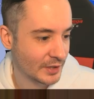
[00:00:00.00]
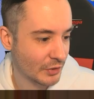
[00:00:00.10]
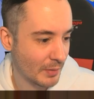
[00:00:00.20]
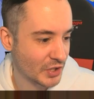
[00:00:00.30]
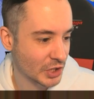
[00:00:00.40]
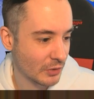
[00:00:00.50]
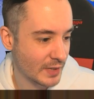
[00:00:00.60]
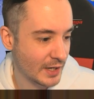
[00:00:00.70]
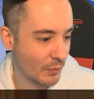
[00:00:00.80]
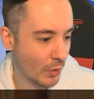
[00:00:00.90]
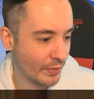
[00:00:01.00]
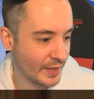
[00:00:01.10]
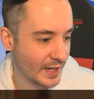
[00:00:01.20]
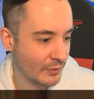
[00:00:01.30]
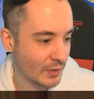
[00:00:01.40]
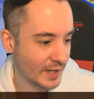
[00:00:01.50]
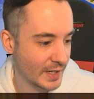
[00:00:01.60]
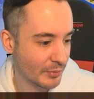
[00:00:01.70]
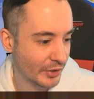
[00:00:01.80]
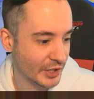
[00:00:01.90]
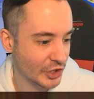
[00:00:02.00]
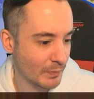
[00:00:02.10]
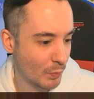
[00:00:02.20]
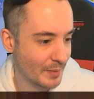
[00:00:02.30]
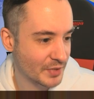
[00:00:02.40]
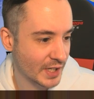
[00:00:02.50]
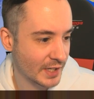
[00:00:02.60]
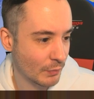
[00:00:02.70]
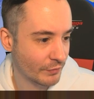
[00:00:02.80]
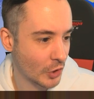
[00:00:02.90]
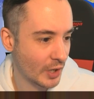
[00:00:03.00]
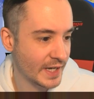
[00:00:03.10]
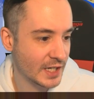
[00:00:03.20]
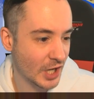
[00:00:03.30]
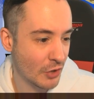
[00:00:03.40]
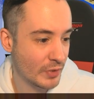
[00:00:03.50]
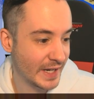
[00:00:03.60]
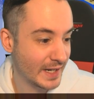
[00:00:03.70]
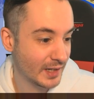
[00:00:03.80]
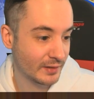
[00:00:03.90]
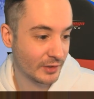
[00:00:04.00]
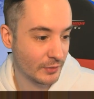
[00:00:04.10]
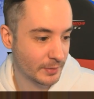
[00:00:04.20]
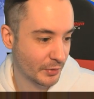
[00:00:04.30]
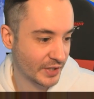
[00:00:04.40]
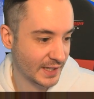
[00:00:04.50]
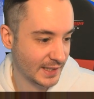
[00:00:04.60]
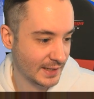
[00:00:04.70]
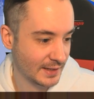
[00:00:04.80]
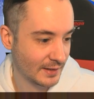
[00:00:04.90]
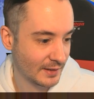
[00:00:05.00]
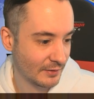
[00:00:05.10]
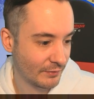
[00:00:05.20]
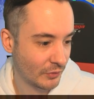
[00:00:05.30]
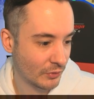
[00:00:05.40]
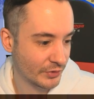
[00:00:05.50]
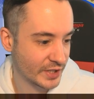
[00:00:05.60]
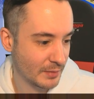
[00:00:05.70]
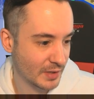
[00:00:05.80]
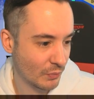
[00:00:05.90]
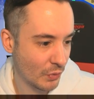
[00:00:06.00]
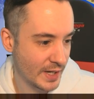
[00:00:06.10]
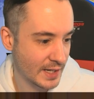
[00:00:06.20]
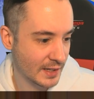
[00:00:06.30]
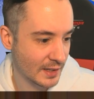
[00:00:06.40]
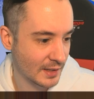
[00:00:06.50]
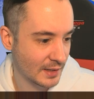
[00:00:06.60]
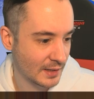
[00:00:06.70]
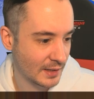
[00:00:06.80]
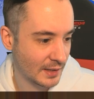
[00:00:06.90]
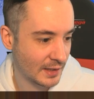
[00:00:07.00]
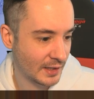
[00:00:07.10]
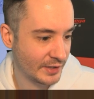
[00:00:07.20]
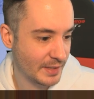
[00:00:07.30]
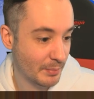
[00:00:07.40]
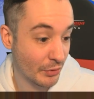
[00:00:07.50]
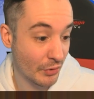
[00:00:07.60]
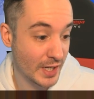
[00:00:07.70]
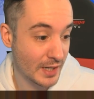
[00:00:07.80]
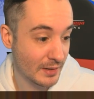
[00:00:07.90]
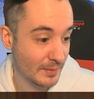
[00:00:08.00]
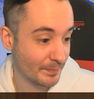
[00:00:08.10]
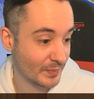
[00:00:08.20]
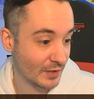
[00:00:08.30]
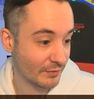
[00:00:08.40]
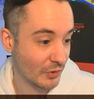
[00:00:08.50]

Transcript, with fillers: So I'm just looking at one now, a prediction website. We've got a Godin who's predicted for team of the week. Uh, De Bruyne of